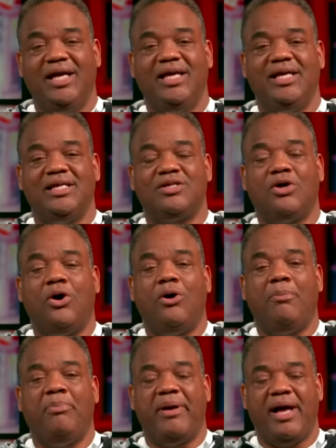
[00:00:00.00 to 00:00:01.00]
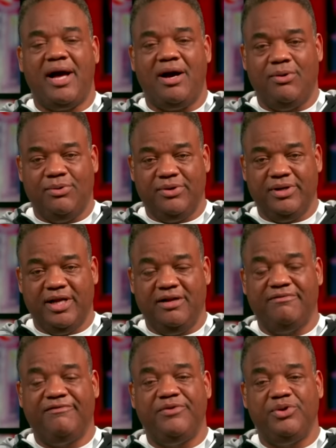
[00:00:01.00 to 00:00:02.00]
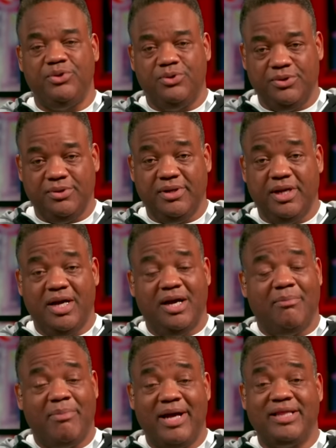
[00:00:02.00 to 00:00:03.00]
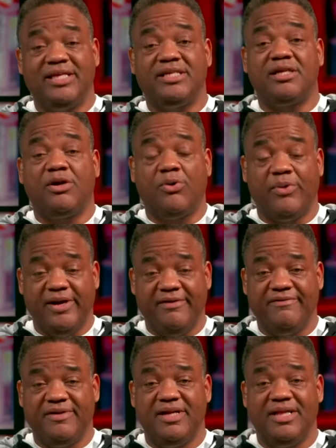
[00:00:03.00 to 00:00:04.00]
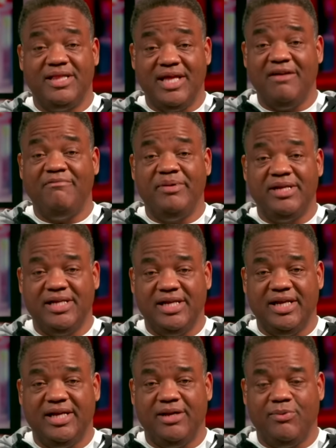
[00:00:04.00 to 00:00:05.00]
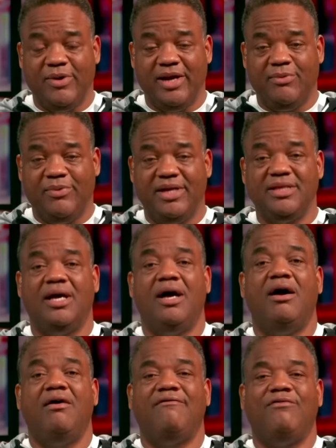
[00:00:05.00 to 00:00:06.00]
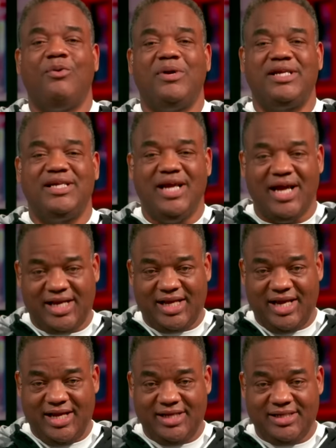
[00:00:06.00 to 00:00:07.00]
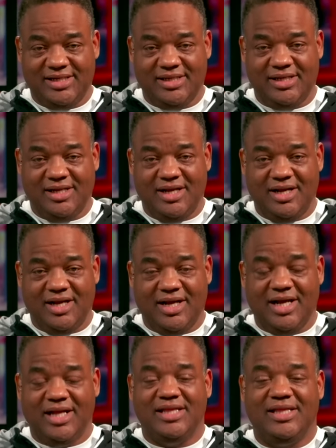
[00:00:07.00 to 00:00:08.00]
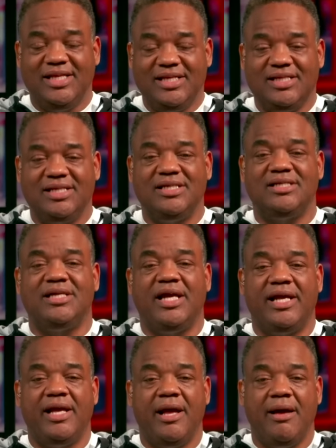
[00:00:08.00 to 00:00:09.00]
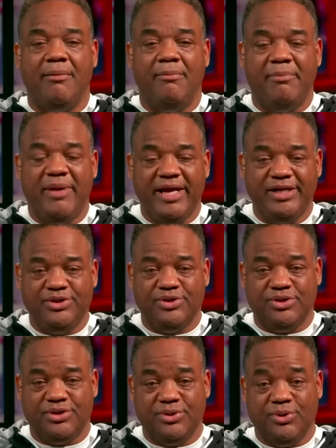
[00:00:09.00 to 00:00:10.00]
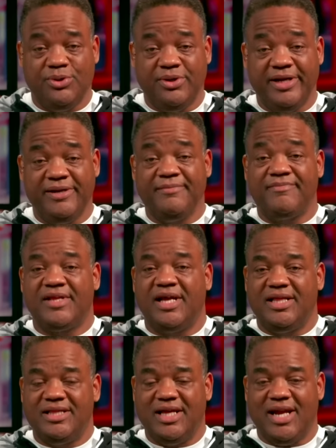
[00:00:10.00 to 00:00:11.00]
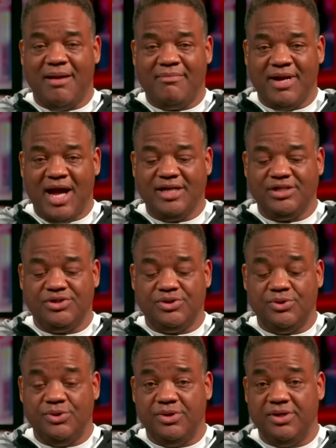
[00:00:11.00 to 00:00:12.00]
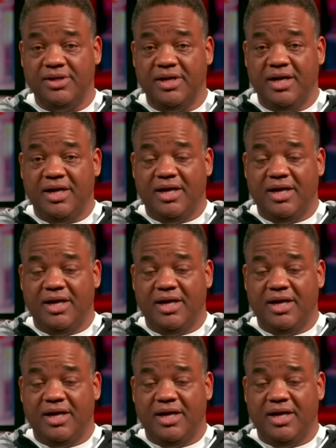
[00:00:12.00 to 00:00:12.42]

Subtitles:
is all powered and fueled by this grift they've been getting away with for decades. This is a major story that I'm not sure,